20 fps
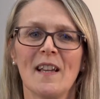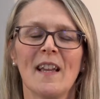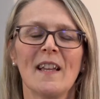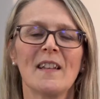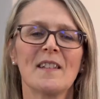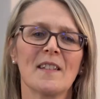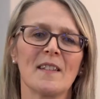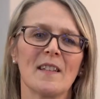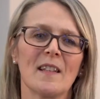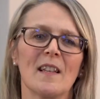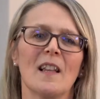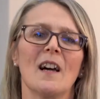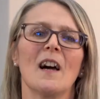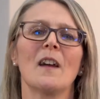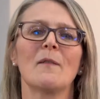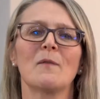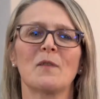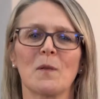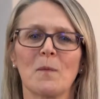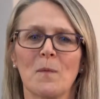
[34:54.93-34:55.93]
into the
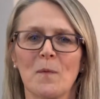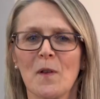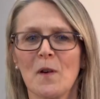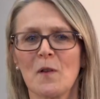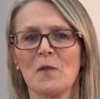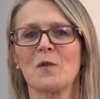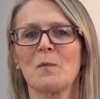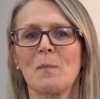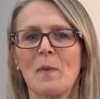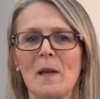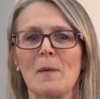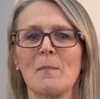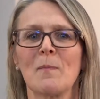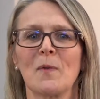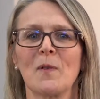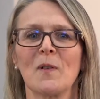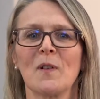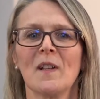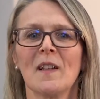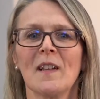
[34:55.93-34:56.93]
lives of those
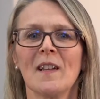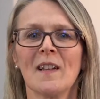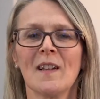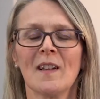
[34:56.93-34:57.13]
people?